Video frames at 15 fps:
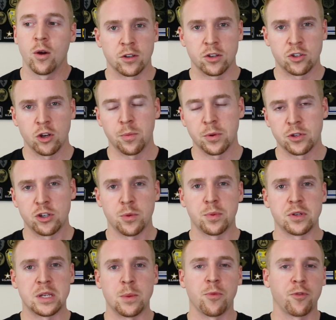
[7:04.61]
To super,
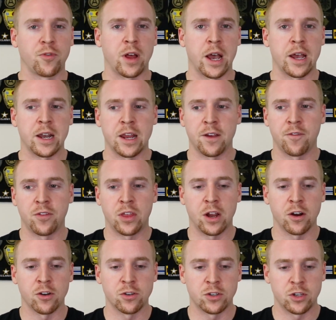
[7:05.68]
super simplify it, if
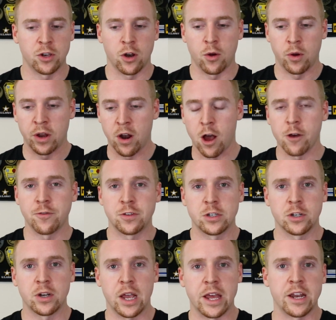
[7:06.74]
there's, you know, an
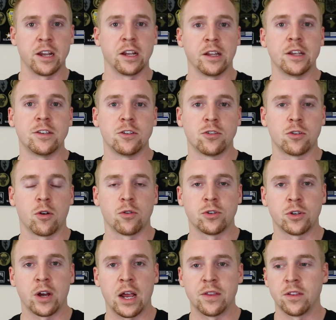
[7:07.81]
officer and an enlisted
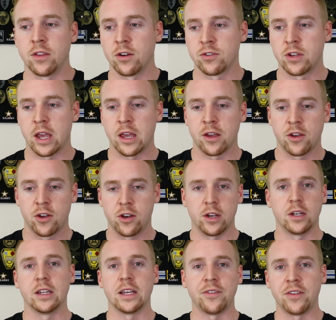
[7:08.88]
soldier, and then there's a
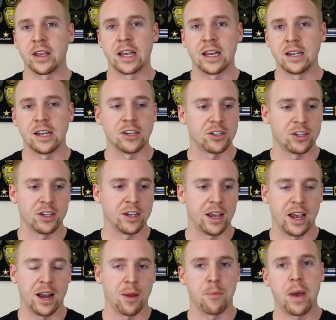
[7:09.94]
good living condition
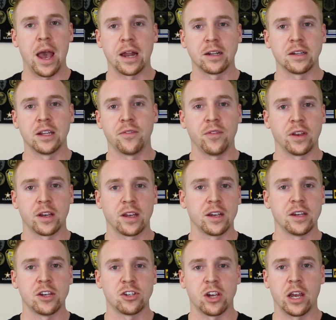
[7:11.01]
and a bad living
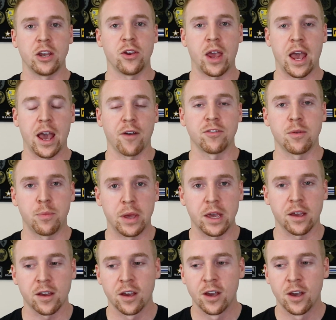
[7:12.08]
condition, and you have to
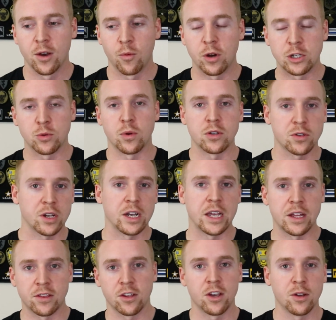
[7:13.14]
pick which one's gonna
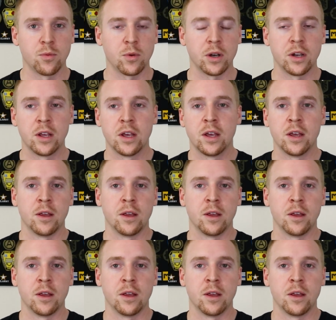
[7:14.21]
get the good one,